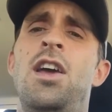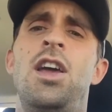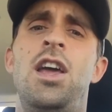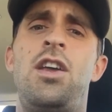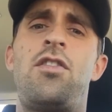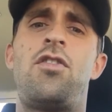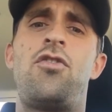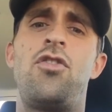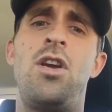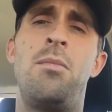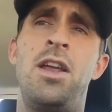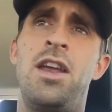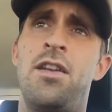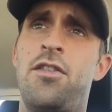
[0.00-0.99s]

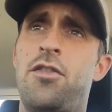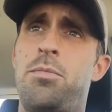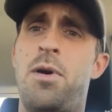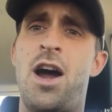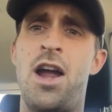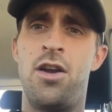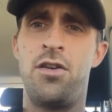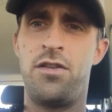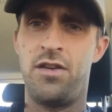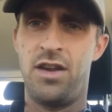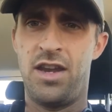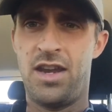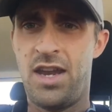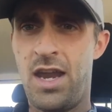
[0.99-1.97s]
extremely inspired to
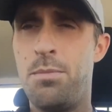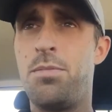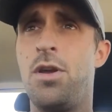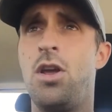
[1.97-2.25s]
keep